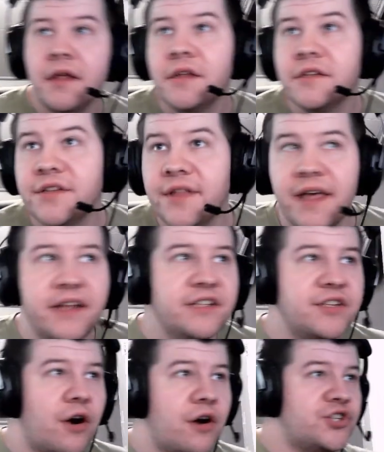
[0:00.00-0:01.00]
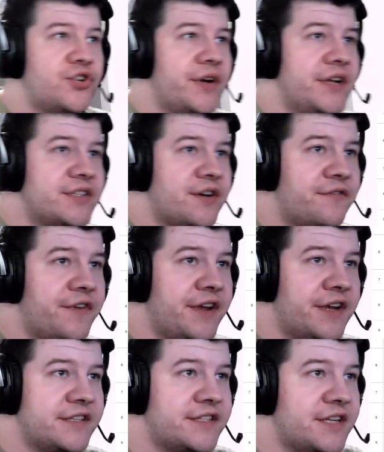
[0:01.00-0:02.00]
so that is archery is our
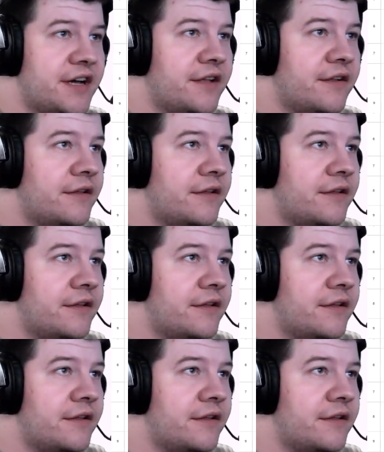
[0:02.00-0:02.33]
fighting style.